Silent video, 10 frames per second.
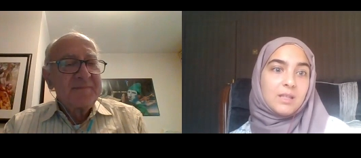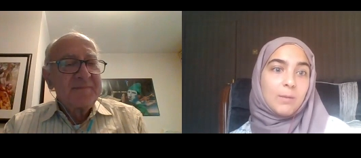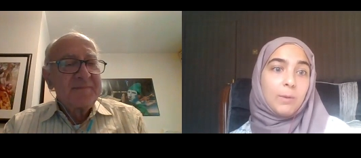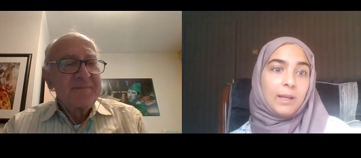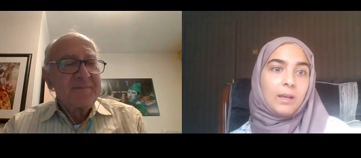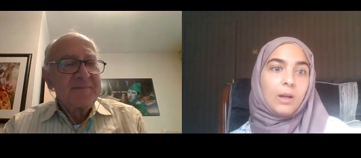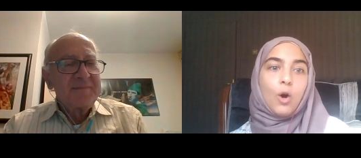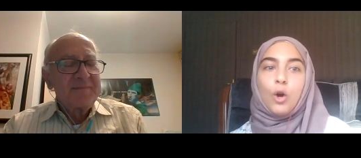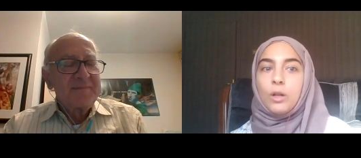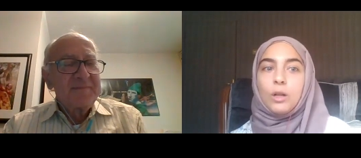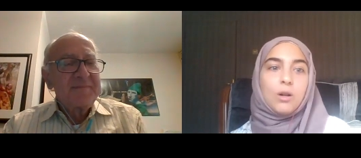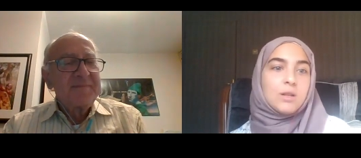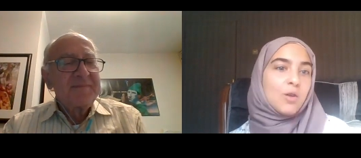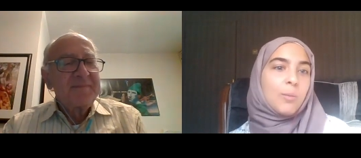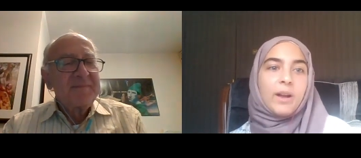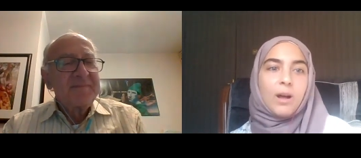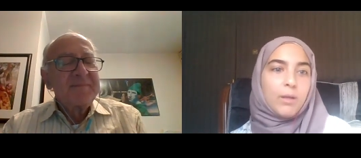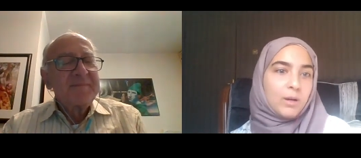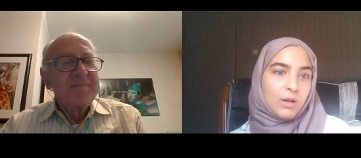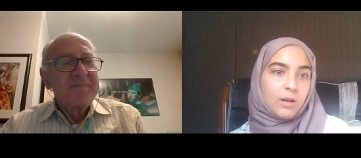Speaker 1: sibling, also my
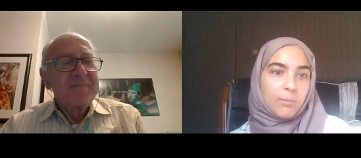other